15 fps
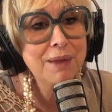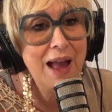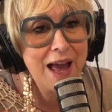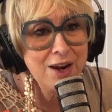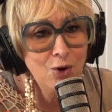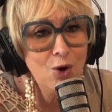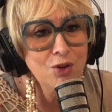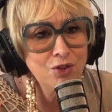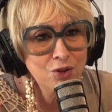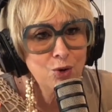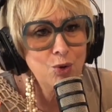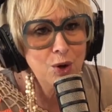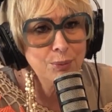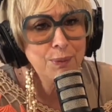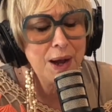And also
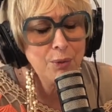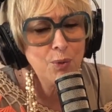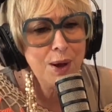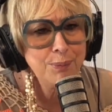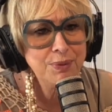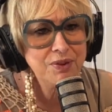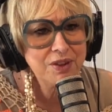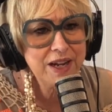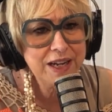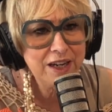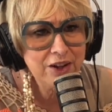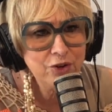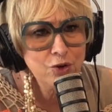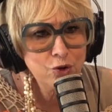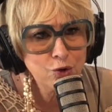on my website
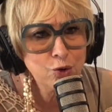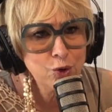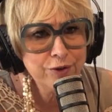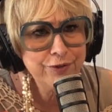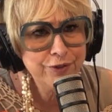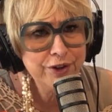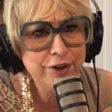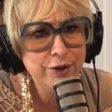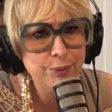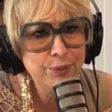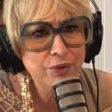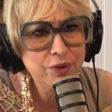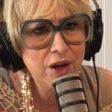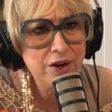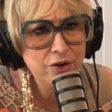under short
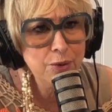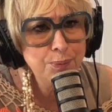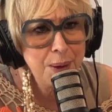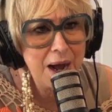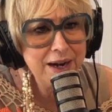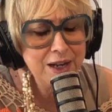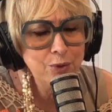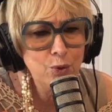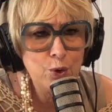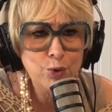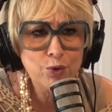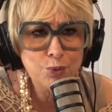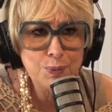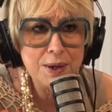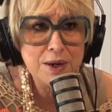films under
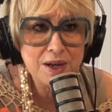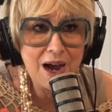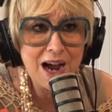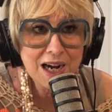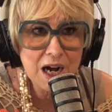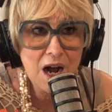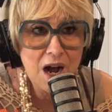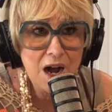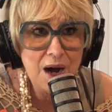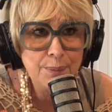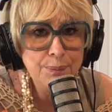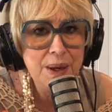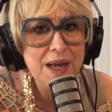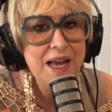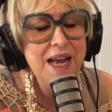bonnieroseman.com.